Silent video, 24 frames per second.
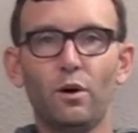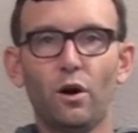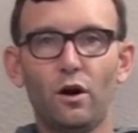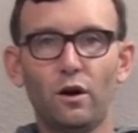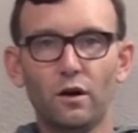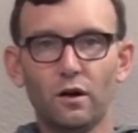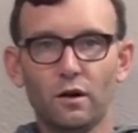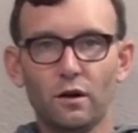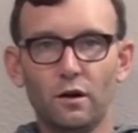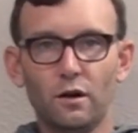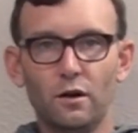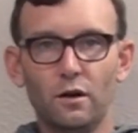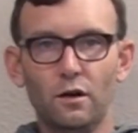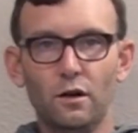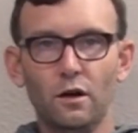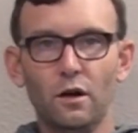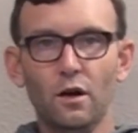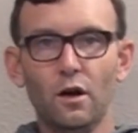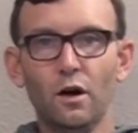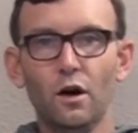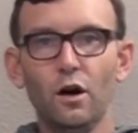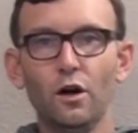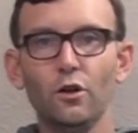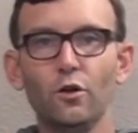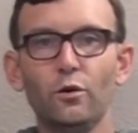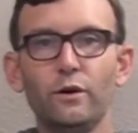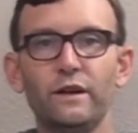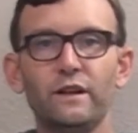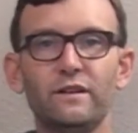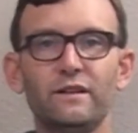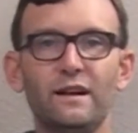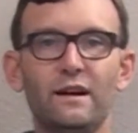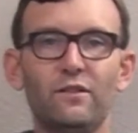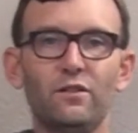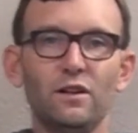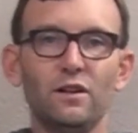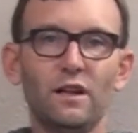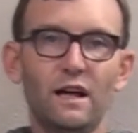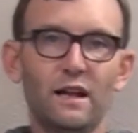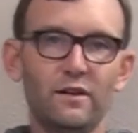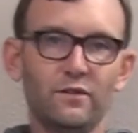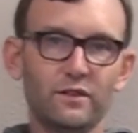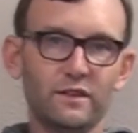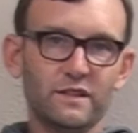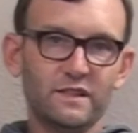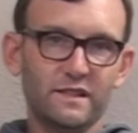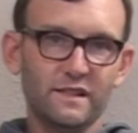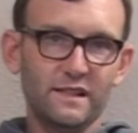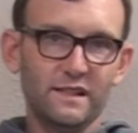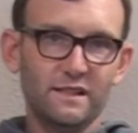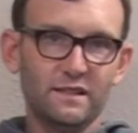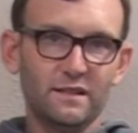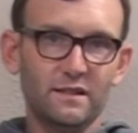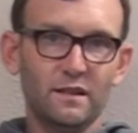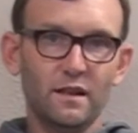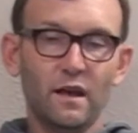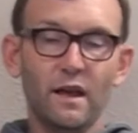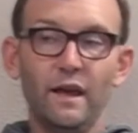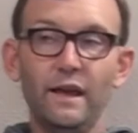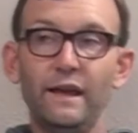Parker, although he doesn't have a lot of assists,